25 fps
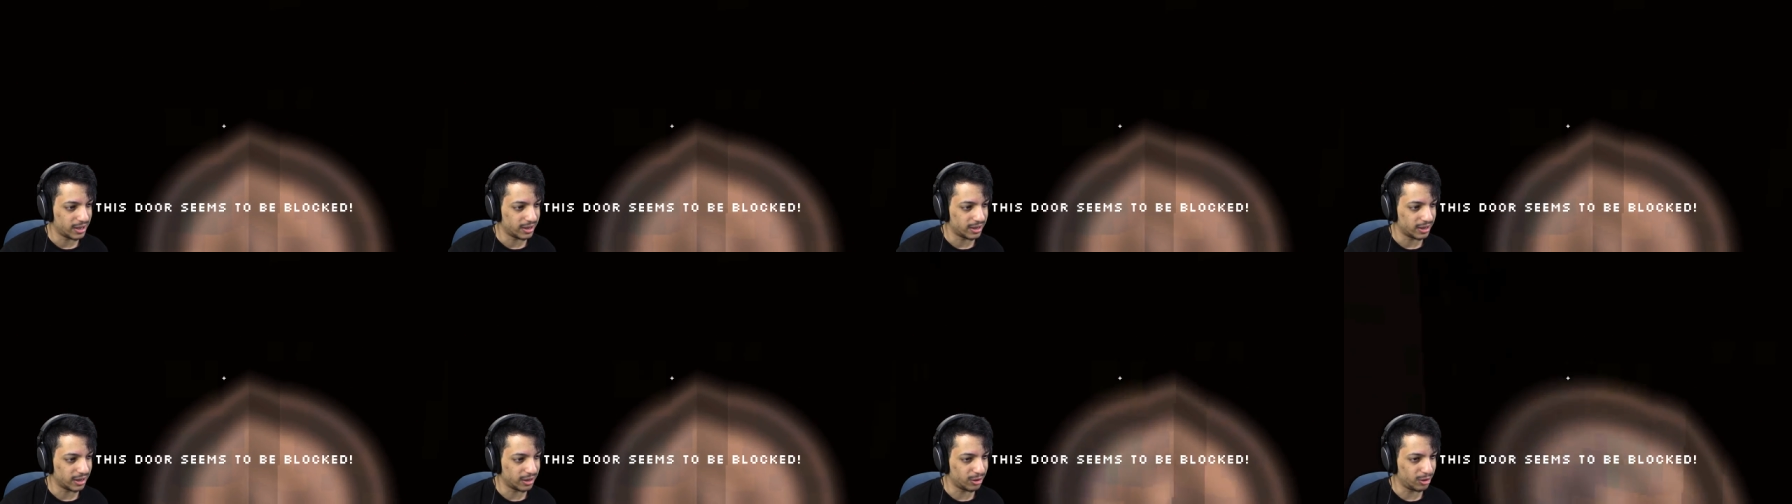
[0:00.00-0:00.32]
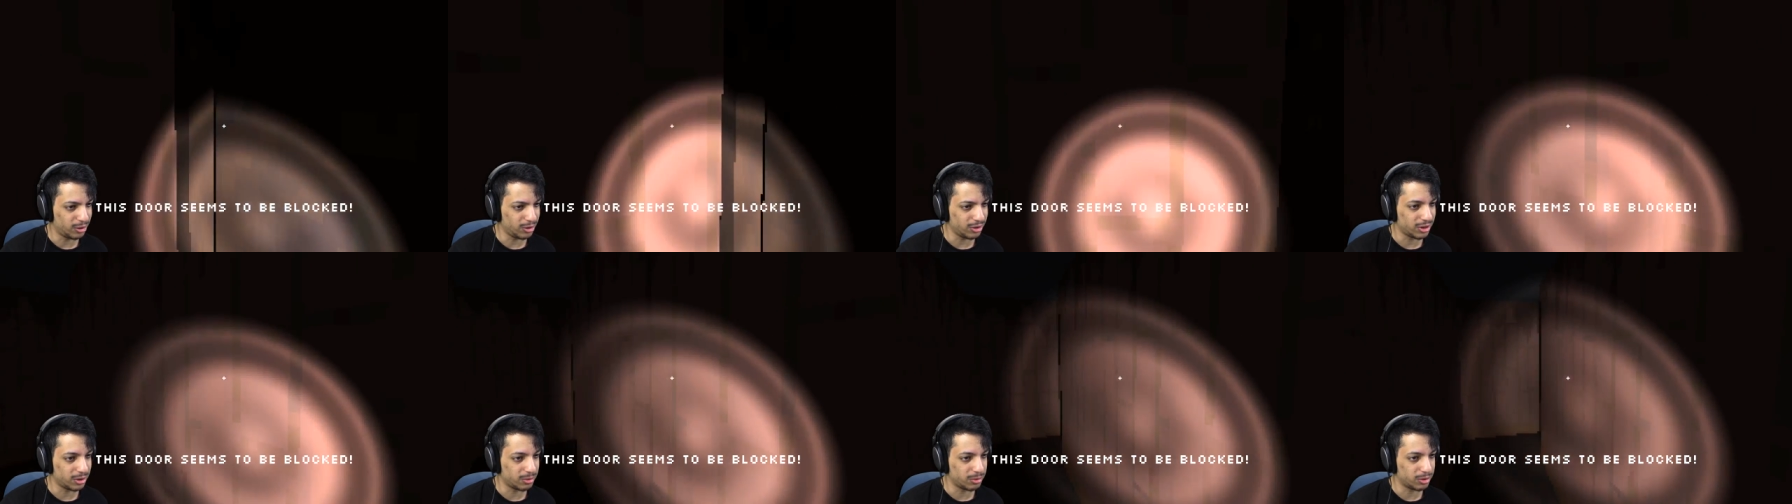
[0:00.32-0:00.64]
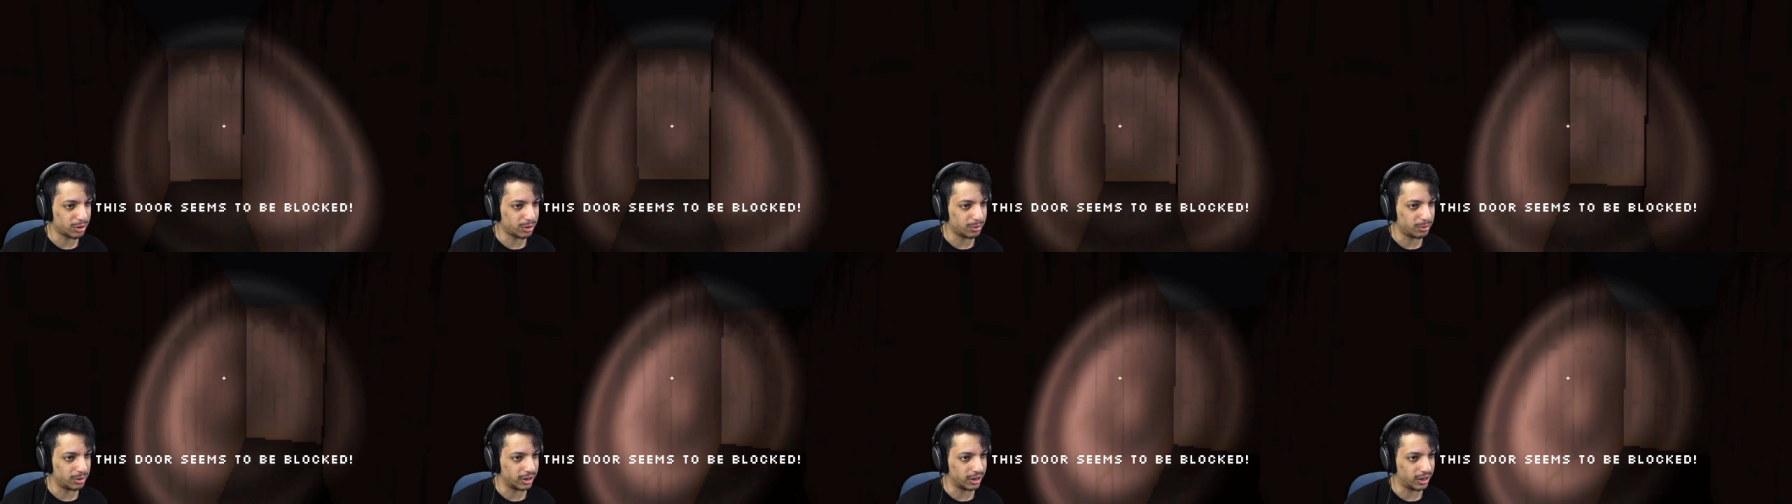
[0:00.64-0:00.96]
The door seems
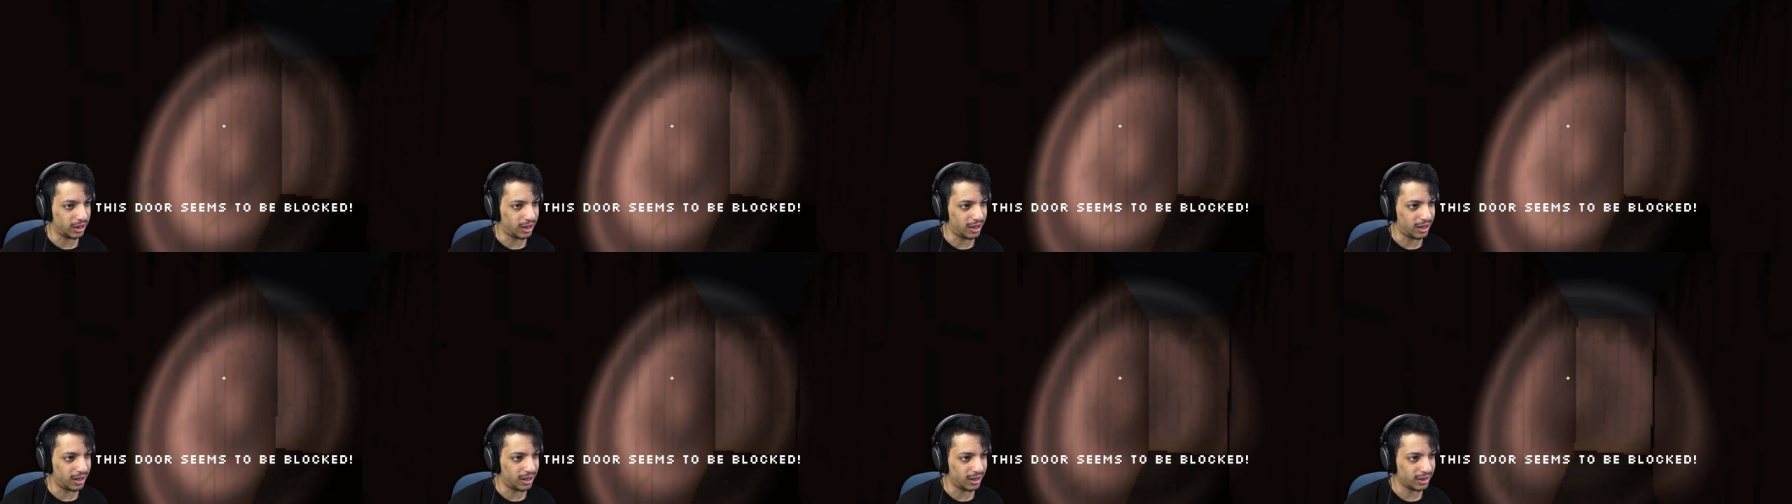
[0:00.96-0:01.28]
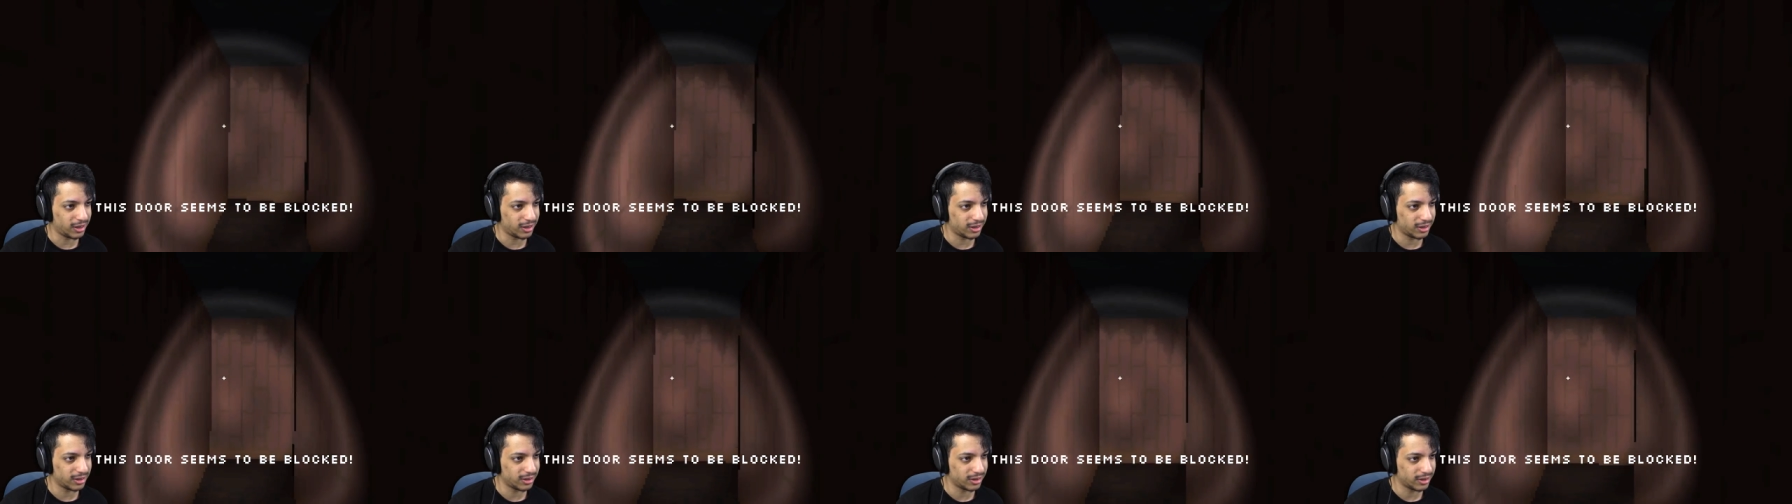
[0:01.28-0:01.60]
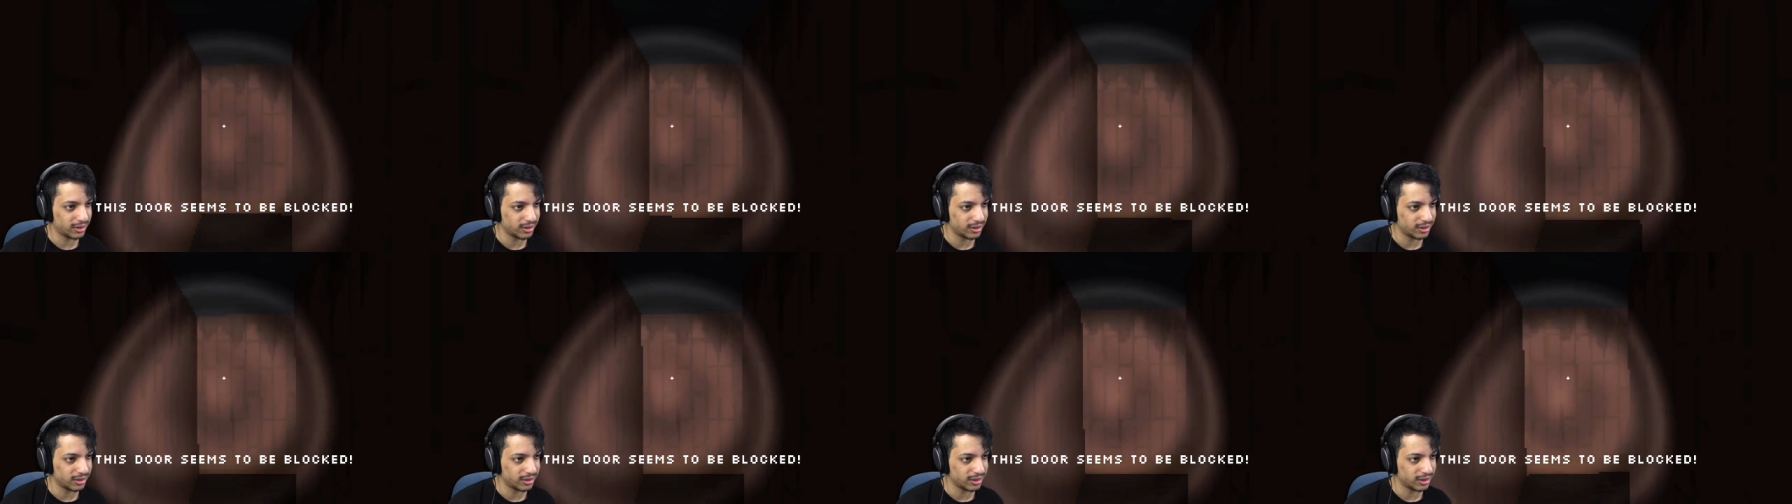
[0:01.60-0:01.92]
to be locked.
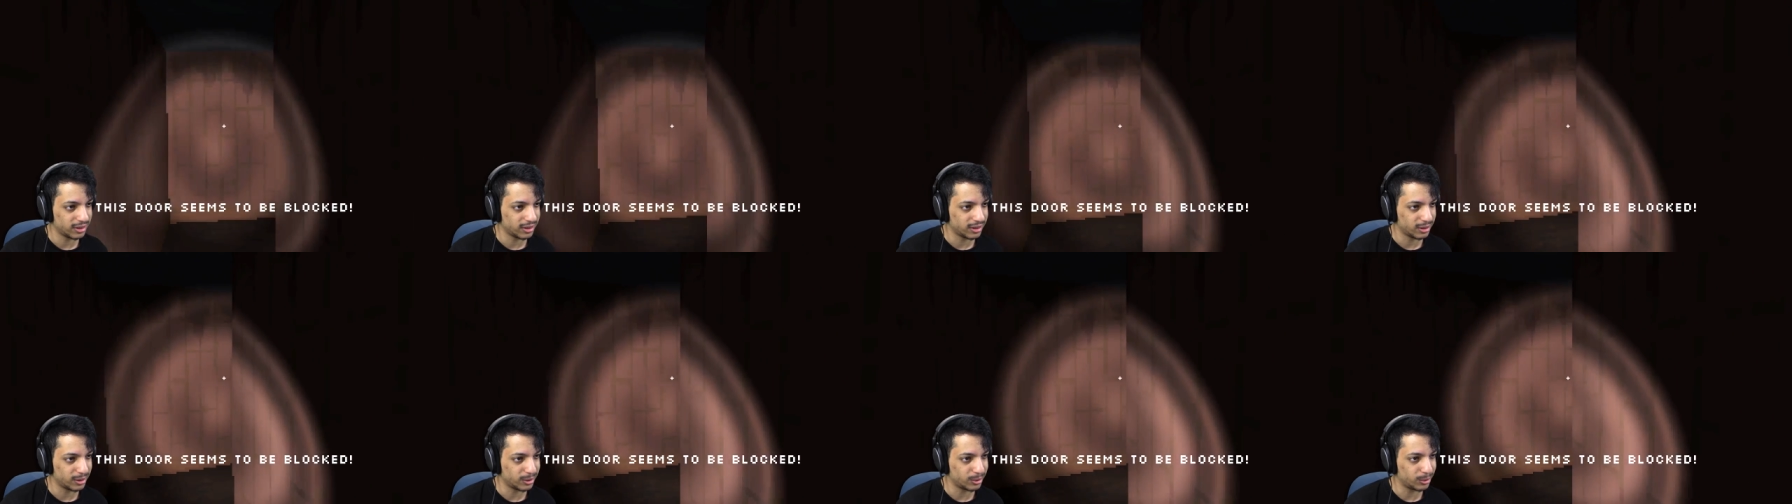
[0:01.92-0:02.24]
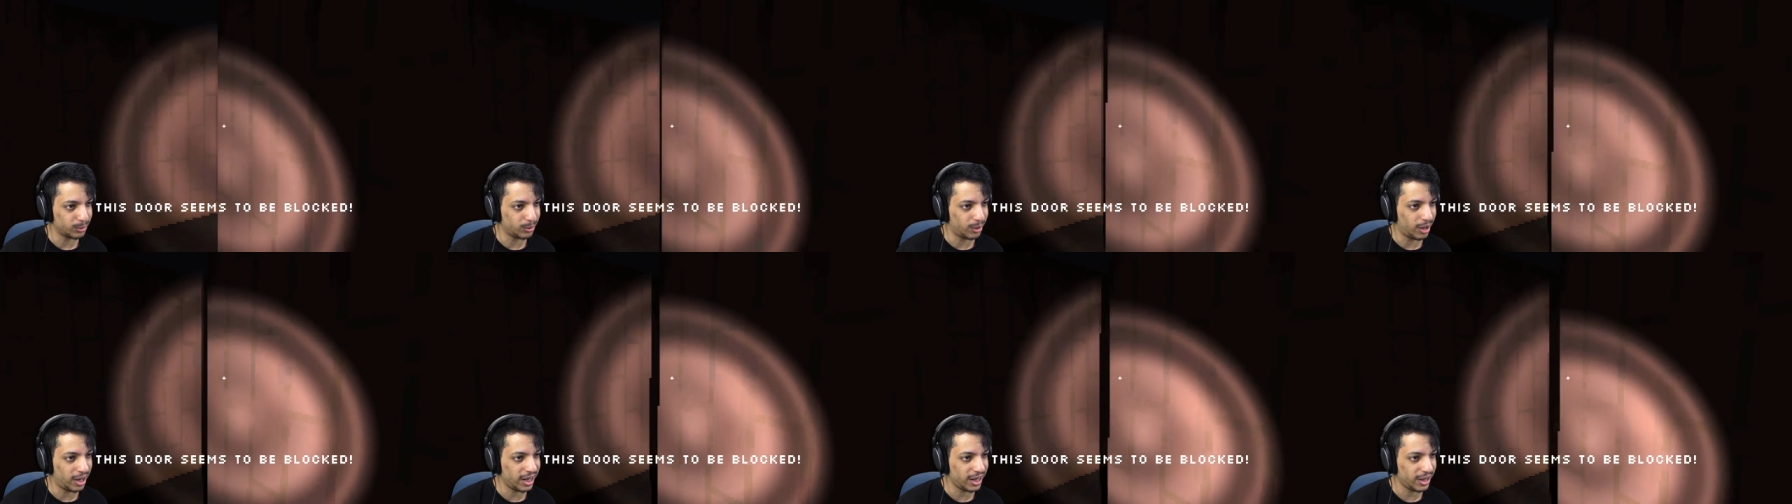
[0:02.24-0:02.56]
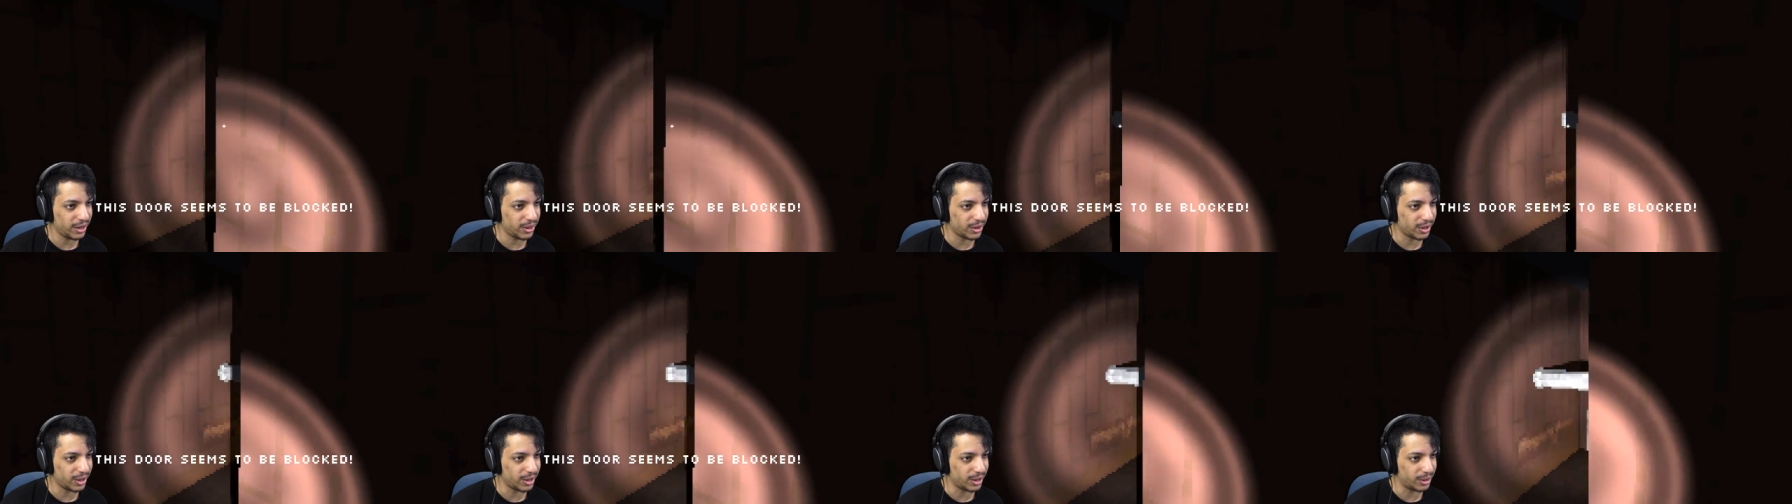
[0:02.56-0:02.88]
Why
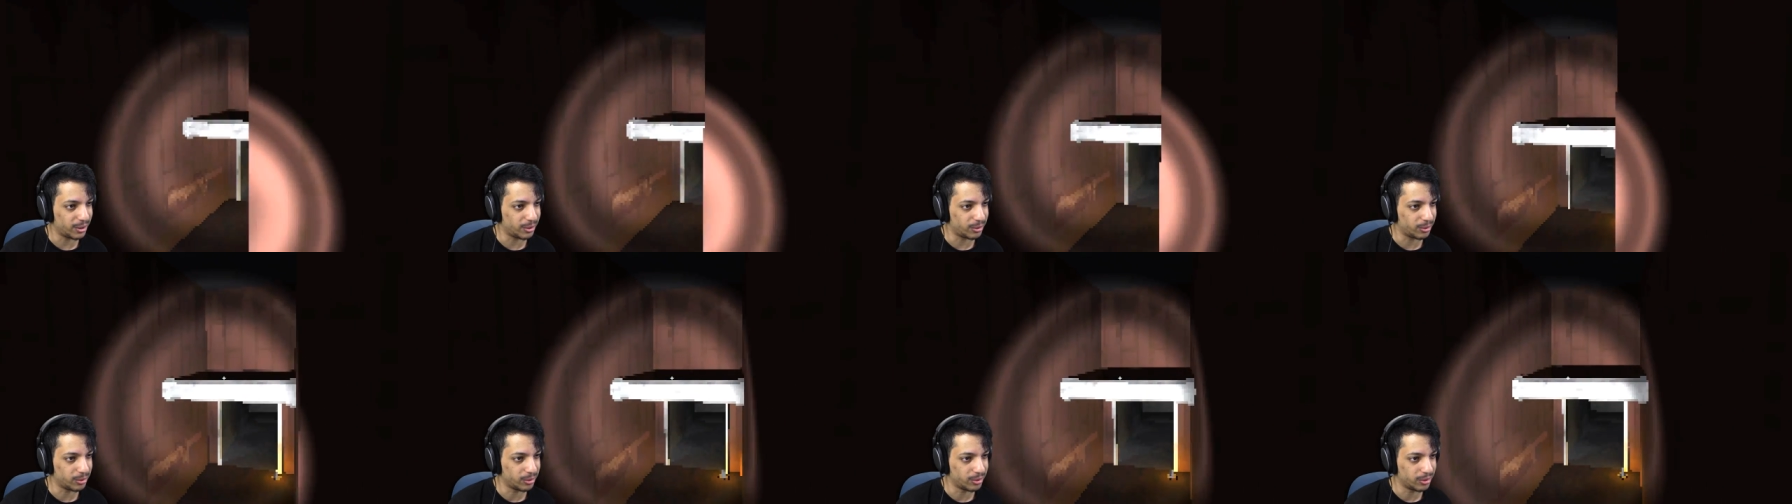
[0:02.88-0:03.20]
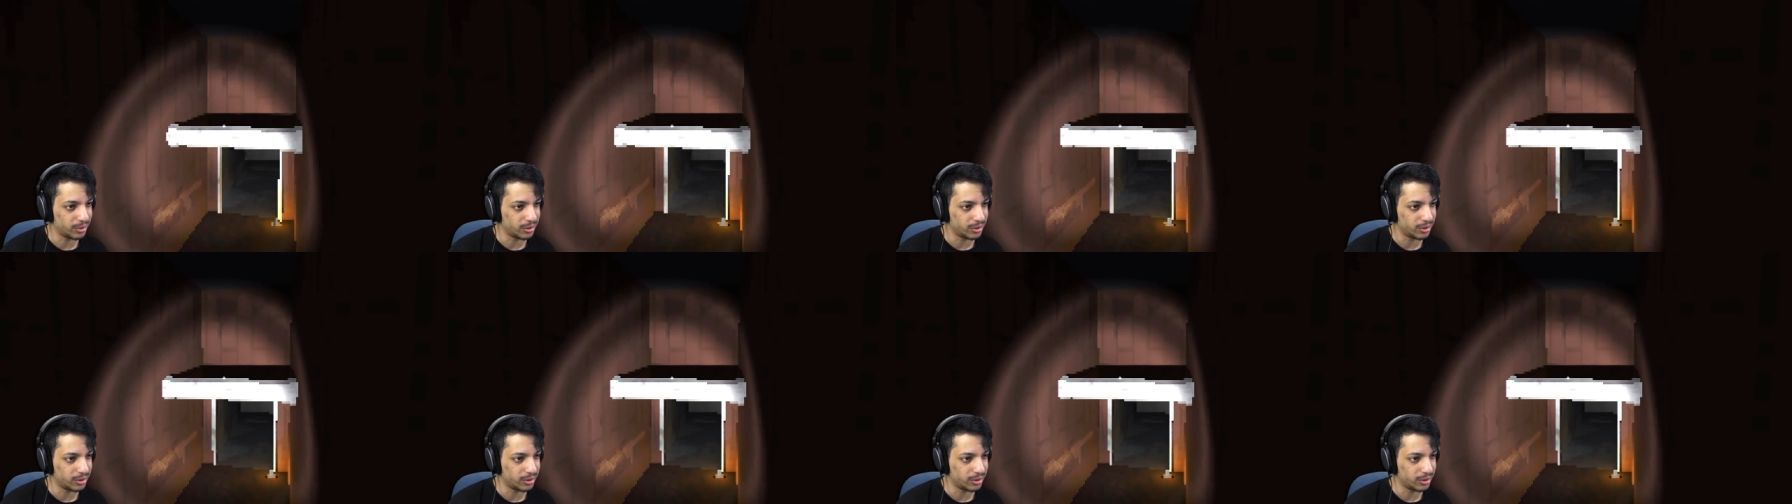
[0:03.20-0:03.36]
though?